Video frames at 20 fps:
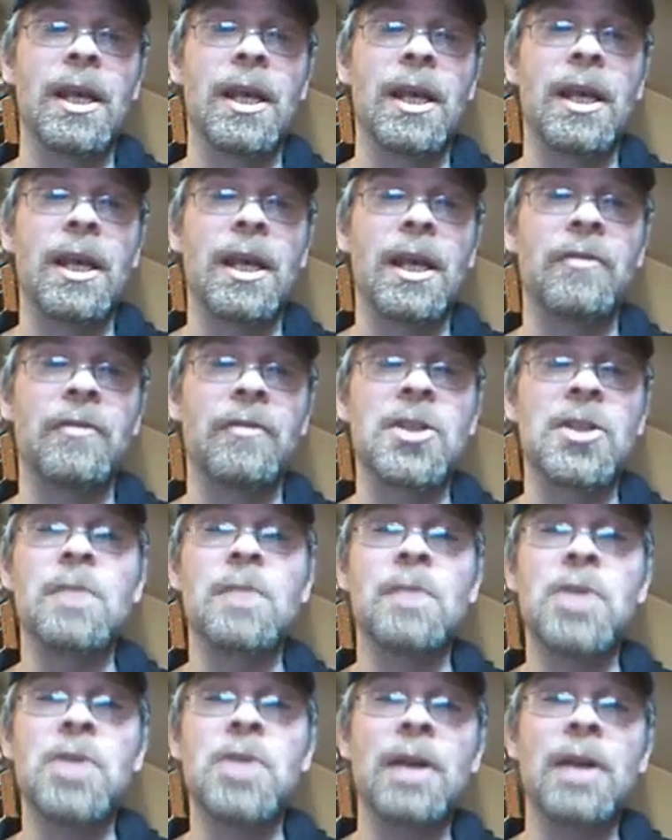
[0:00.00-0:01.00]
If the
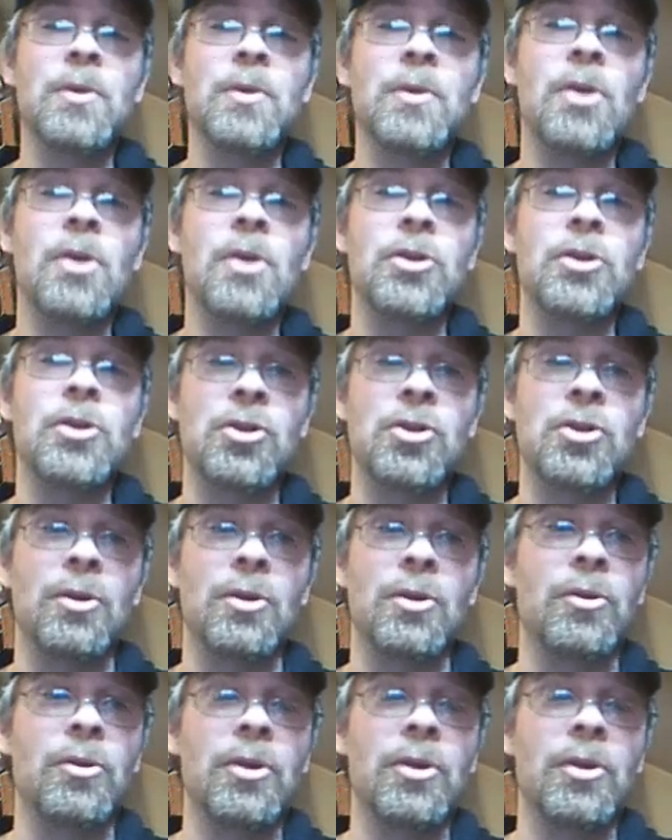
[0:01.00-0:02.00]
subject were not the
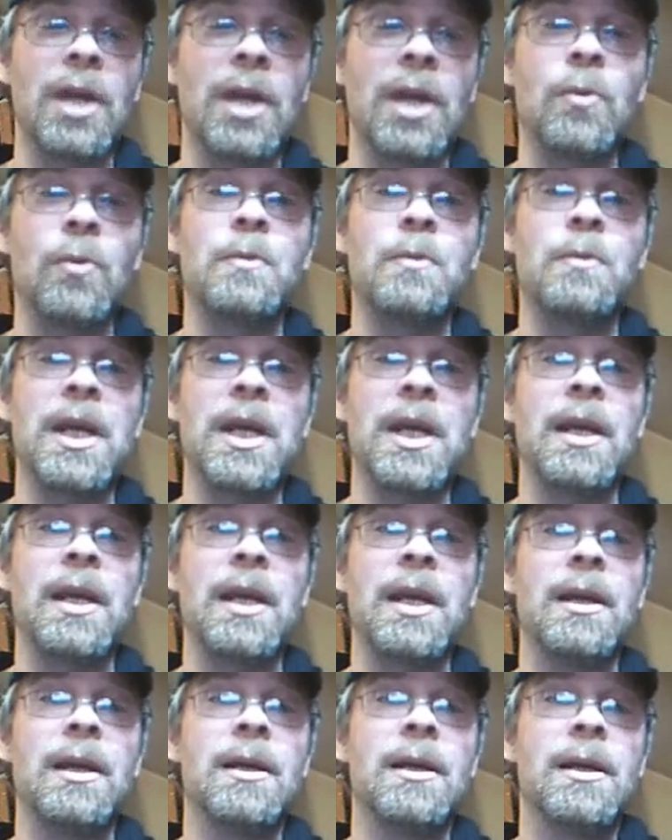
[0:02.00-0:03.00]
truth, it would be
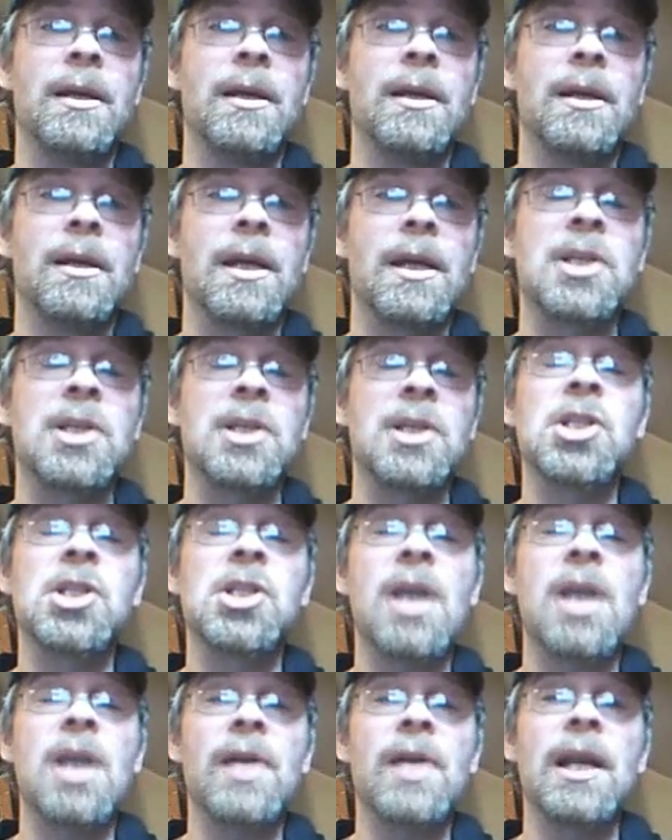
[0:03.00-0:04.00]

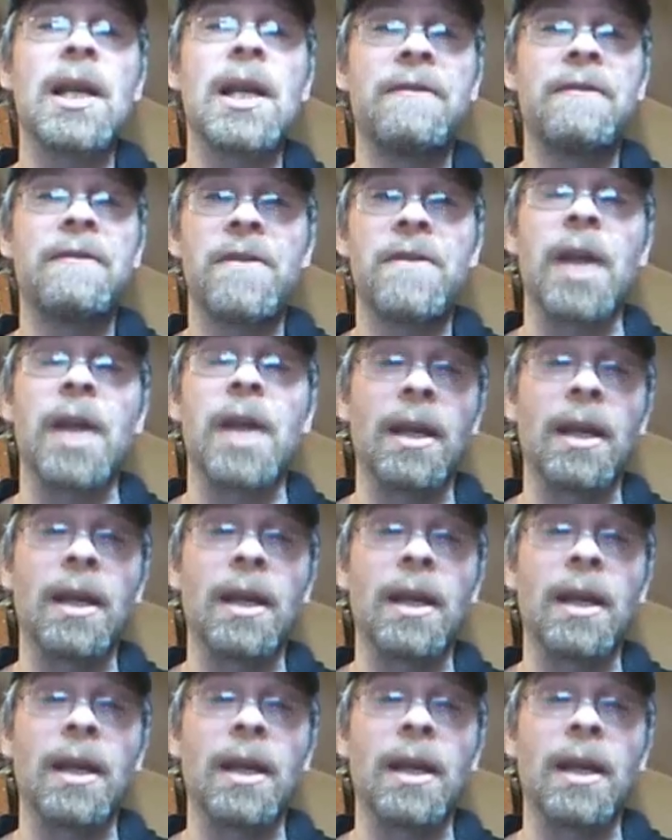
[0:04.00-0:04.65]
hysterically funny.